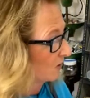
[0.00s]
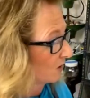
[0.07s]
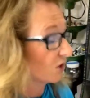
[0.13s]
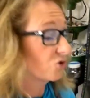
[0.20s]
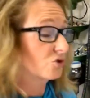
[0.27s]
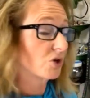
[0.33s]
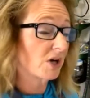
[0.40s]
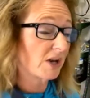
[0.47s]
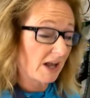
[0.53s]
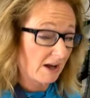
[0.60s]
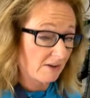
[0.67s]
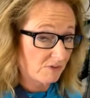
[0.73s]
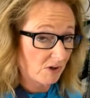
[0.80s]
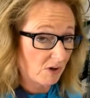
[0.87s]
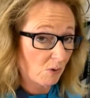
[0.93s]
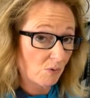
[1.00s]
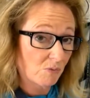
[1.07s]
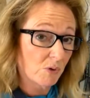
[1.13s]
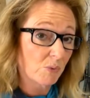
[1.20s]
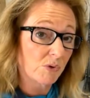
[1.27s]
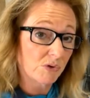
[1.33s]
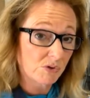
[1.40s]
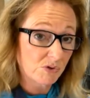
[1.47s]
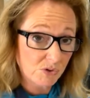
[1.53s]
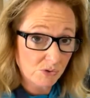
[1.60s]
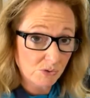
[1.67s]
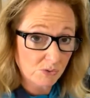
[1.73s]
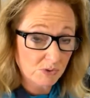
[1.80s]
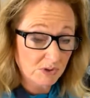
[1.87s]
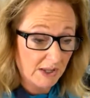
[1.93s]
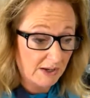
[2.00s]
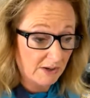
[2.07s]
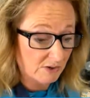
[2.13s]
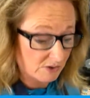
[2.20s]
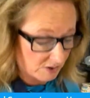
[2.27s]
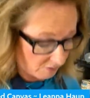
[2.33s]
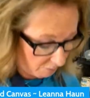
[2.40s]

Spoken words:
Because you're going to have to go over it with 2 layers